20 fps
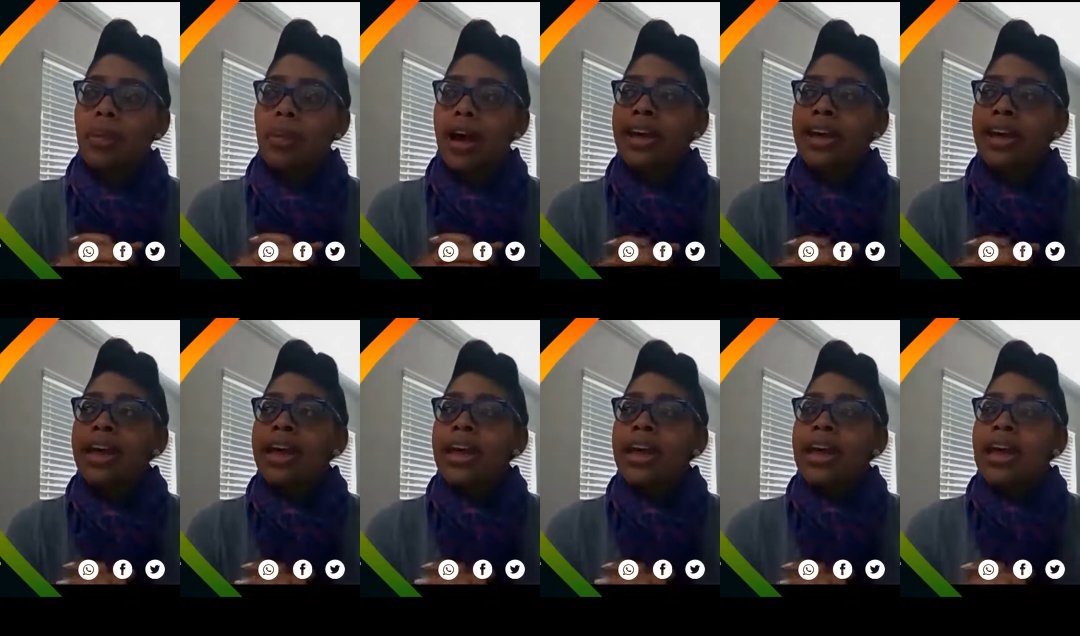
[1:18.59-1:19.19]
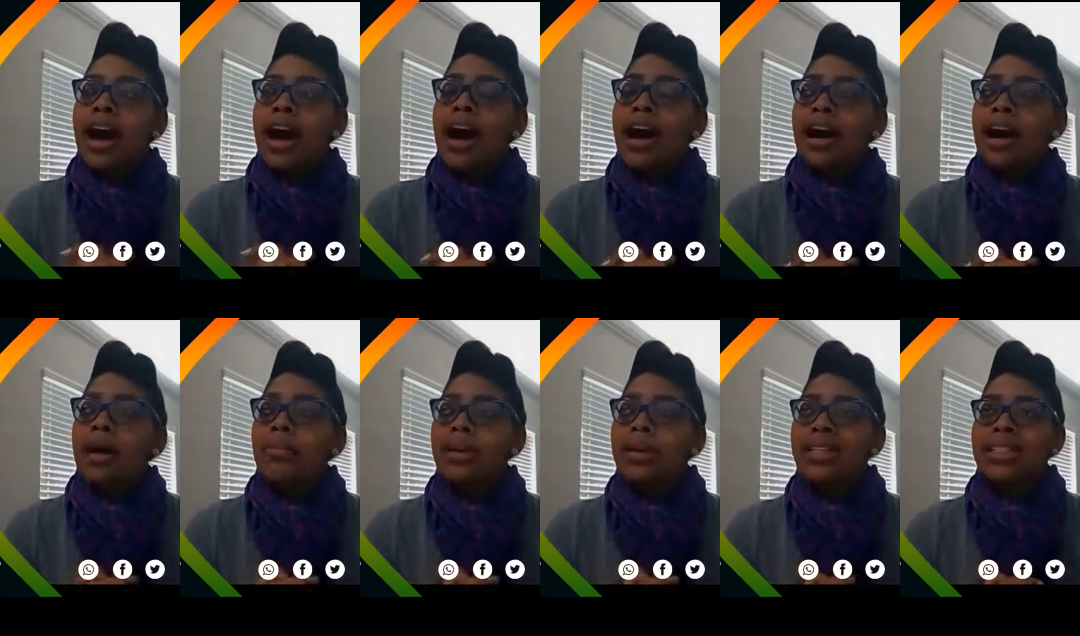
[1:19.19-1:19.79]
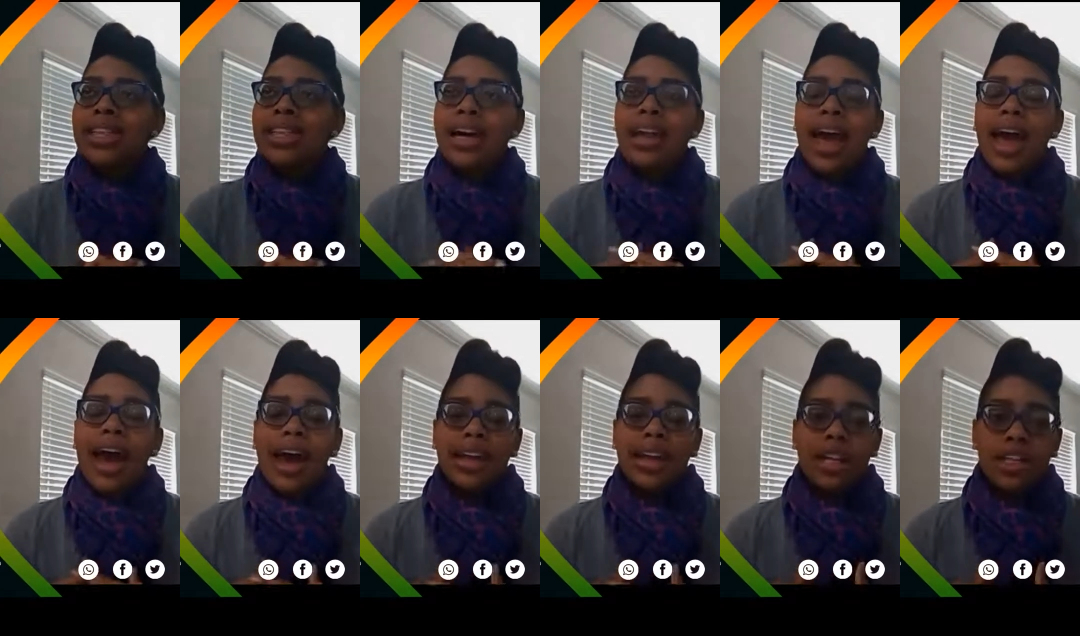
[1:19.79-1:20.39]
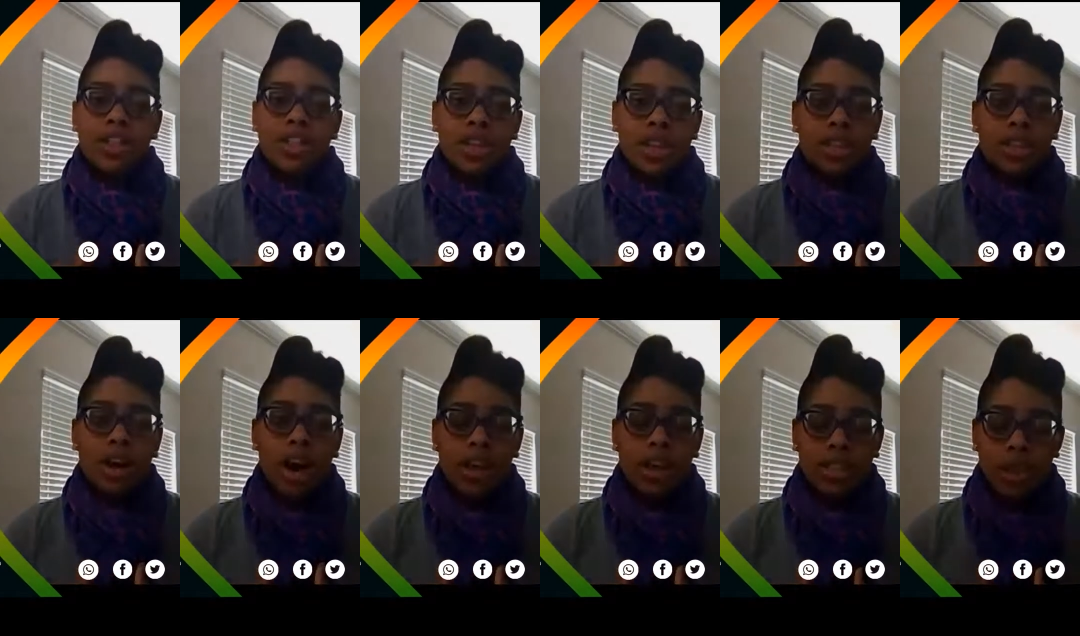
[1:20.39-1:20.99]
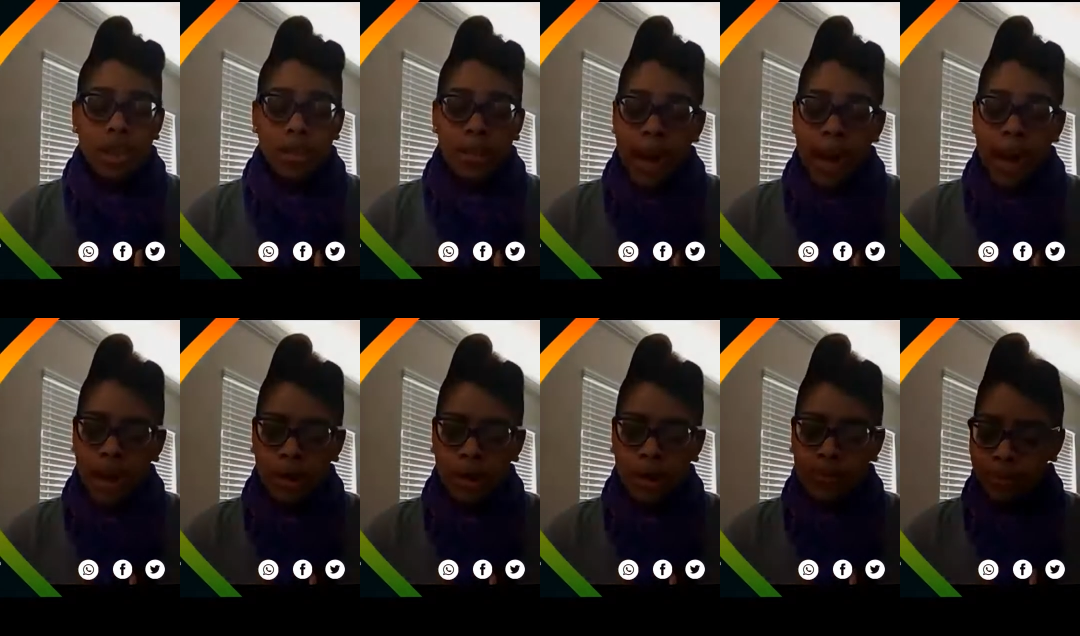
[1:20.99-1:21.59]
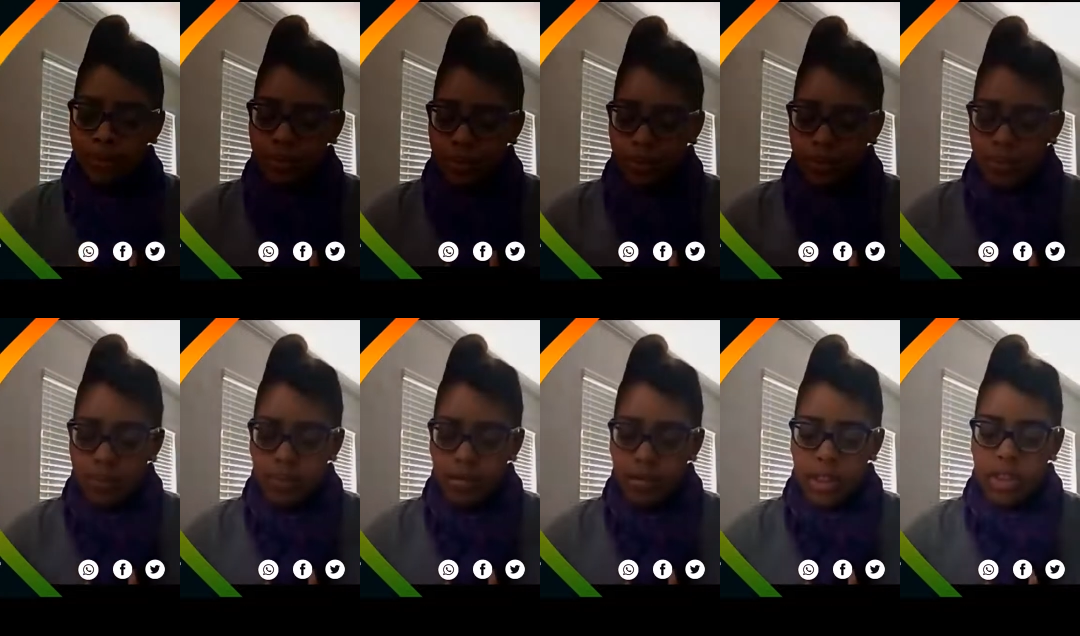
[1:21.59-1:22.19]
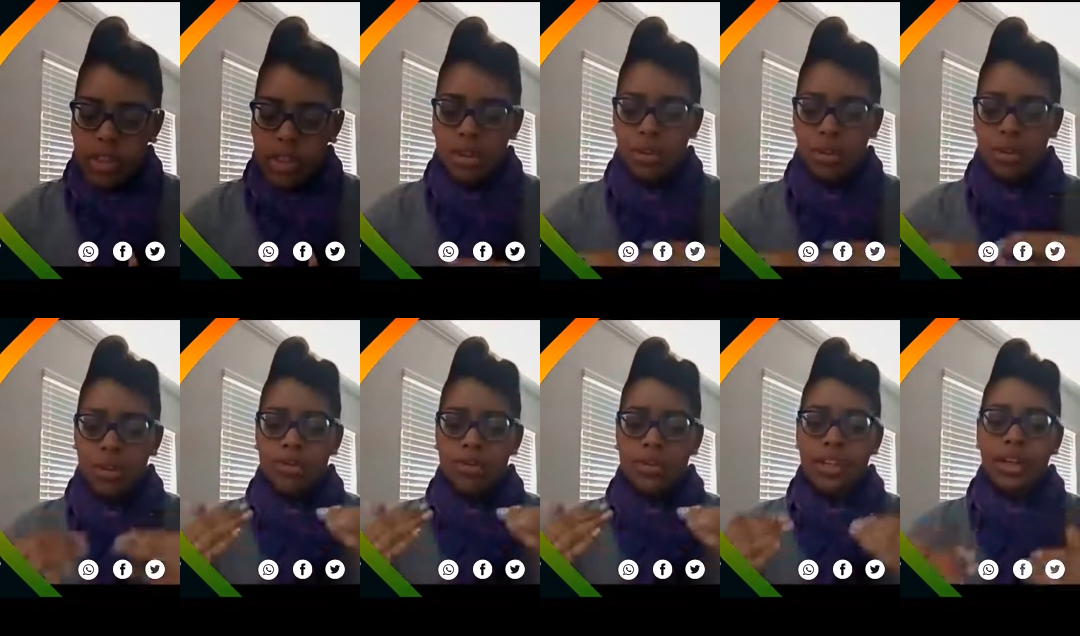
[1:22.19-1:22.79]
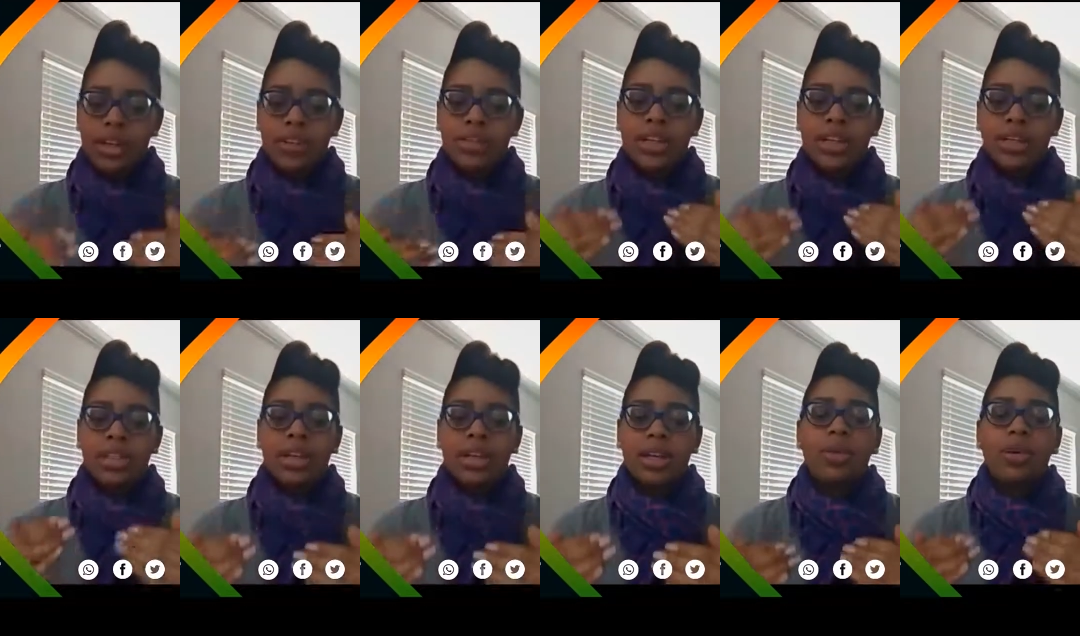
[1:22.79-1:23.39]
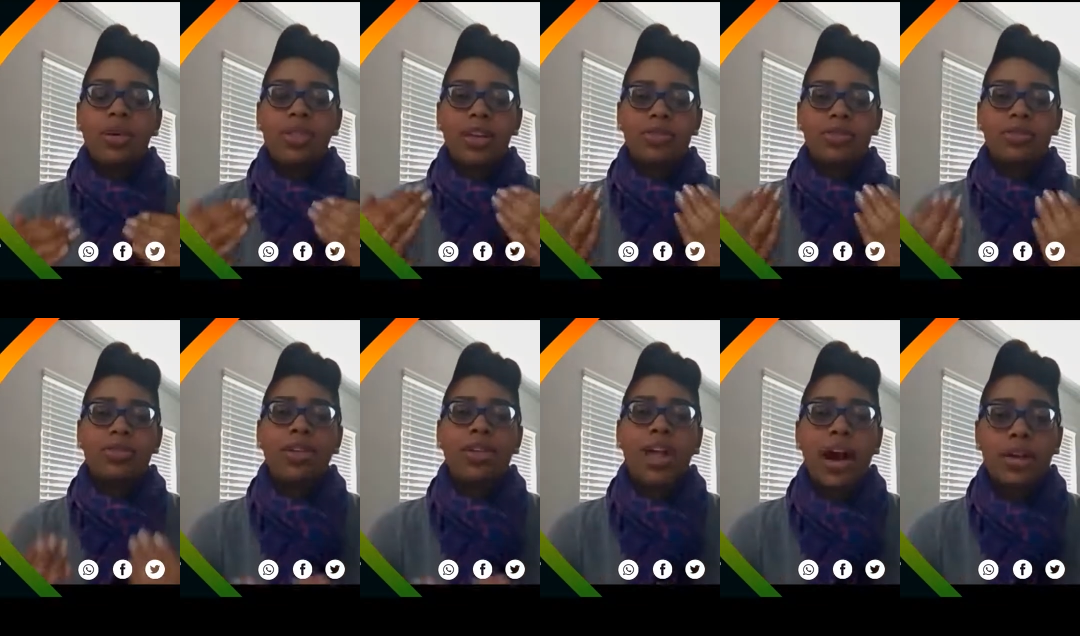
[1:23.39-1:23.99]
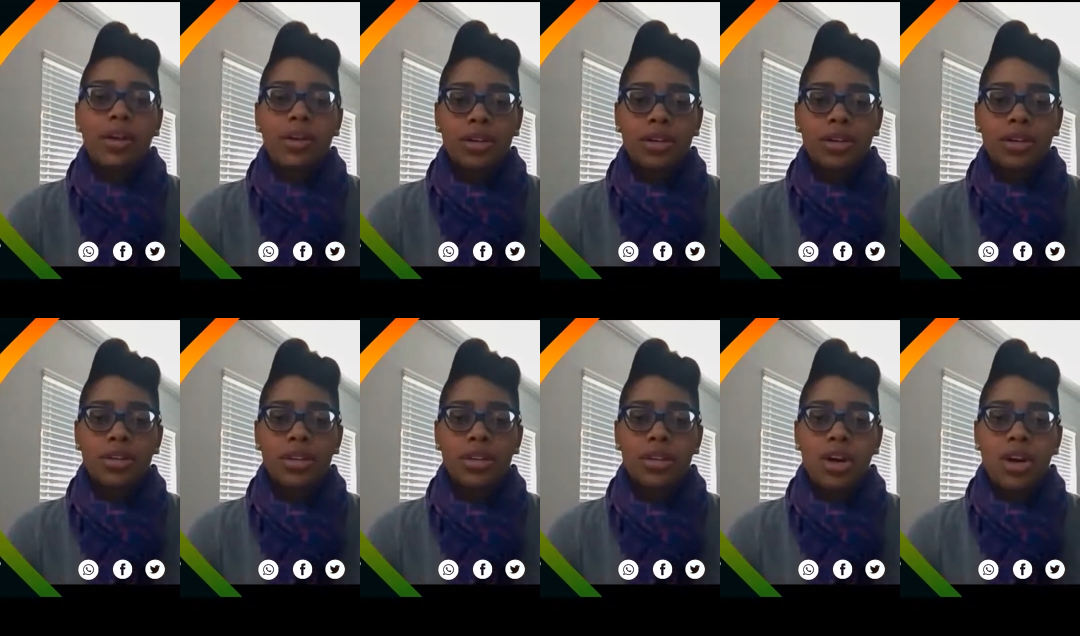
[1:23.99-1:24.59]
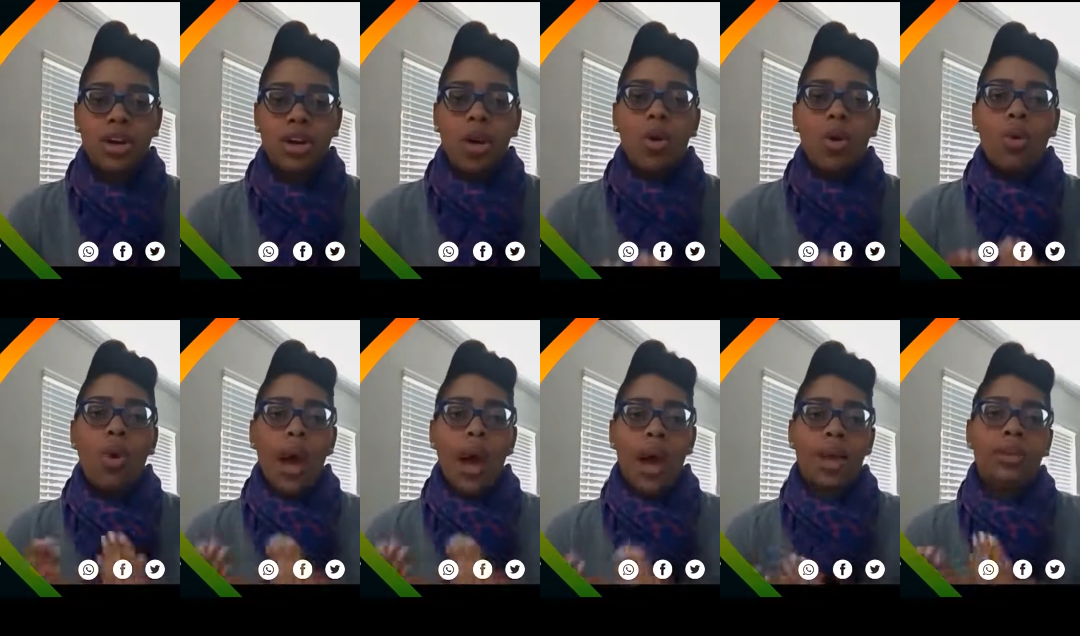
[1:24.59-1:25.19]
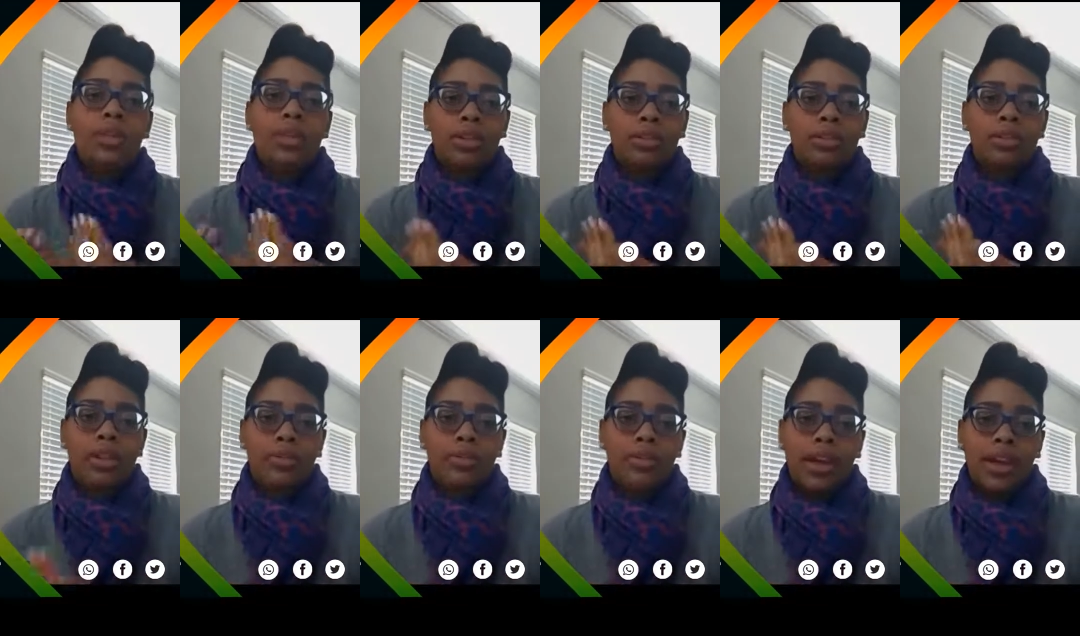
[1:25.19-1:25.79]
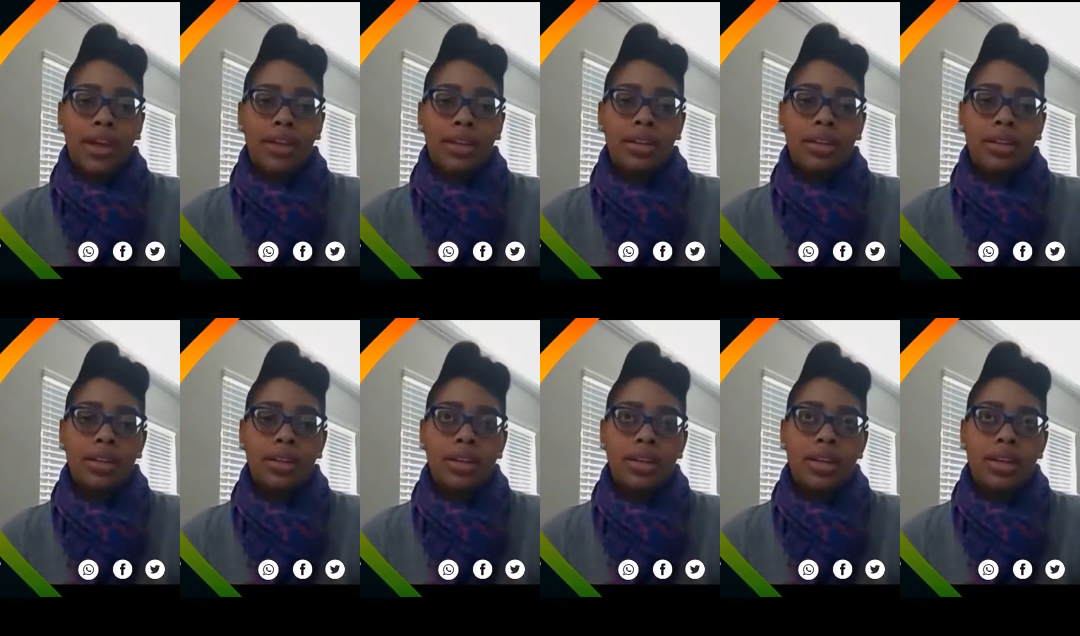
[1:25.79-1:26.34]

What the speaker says: But is that adage that talks about sort of giving someone their flowers while they're living.